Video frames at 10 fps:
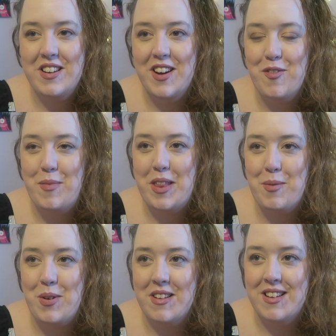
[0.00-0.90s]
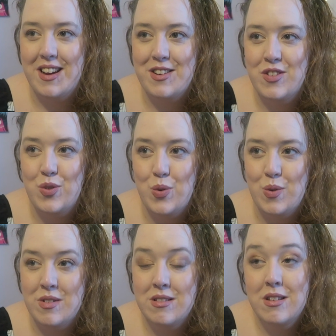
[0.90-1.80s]
I've met them all at stage
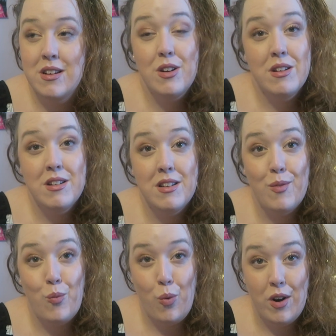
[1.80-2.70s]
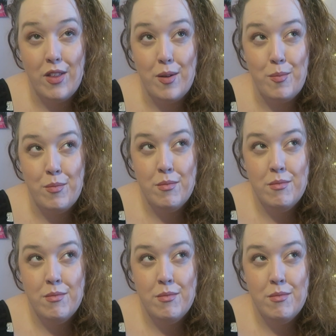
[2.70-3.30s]
doors. One of them,